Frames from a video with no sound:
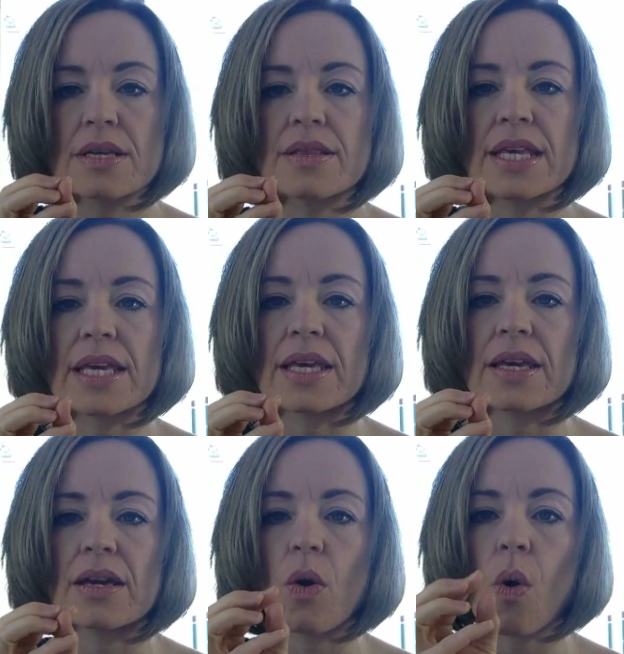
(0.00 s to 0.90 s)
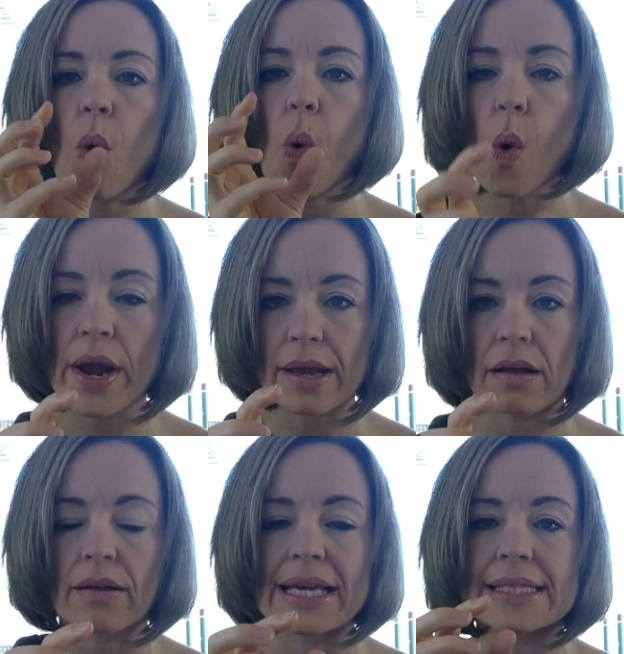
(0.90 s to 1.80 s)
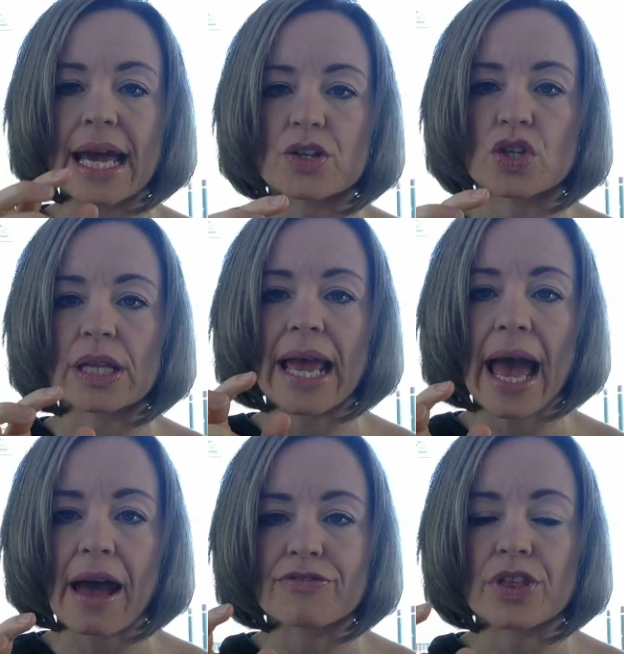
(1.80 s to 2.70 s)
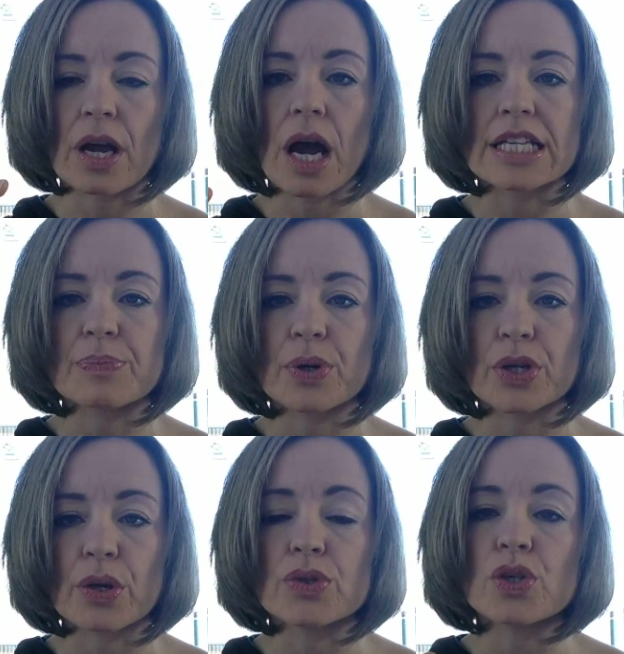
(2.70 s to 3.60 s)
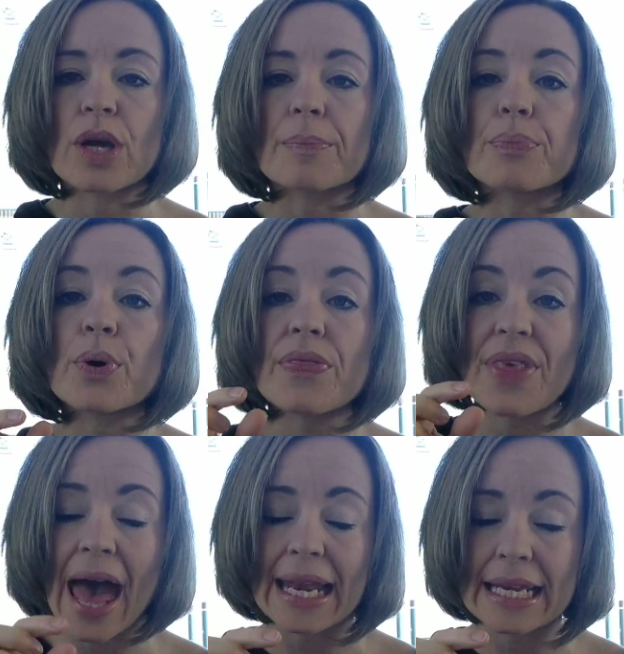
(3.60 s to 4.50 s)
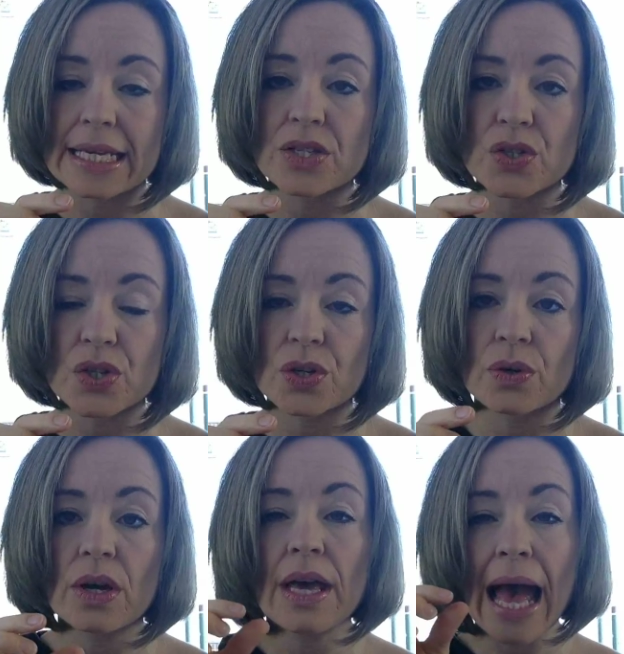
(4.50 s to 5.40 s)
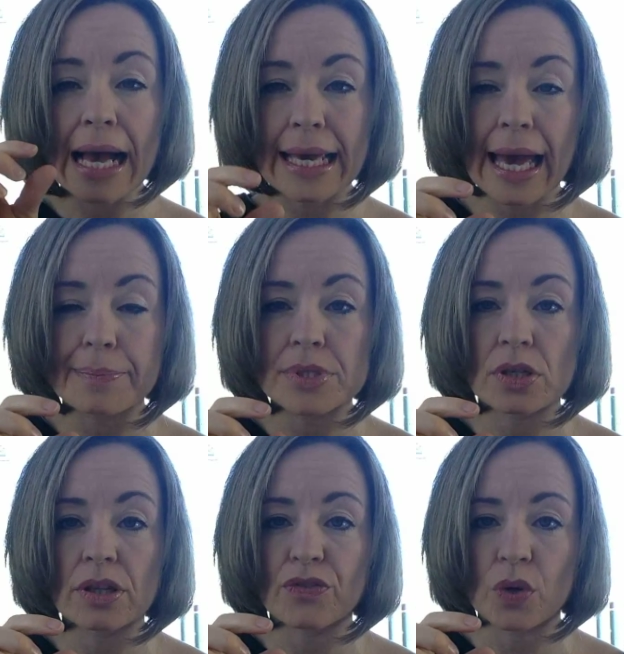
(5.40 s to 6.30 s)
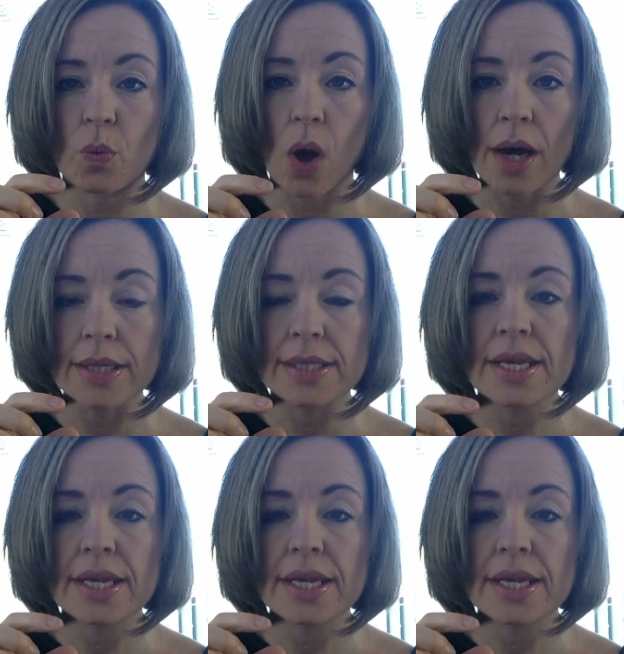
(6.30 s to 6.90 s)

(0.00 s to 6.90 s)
The oil is actually half the cost per use. You can put that into a capsule if you want.